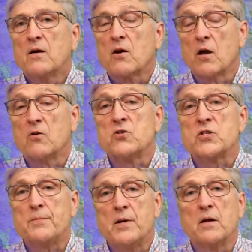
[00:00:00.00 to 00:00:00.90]
Colors
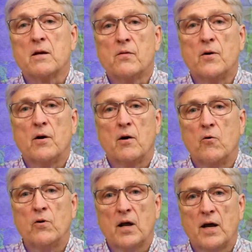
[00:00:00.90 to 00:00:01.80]
speak their
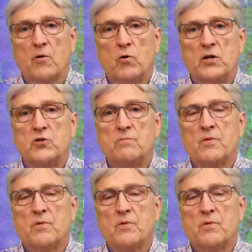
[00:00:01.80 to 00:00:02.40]
own language.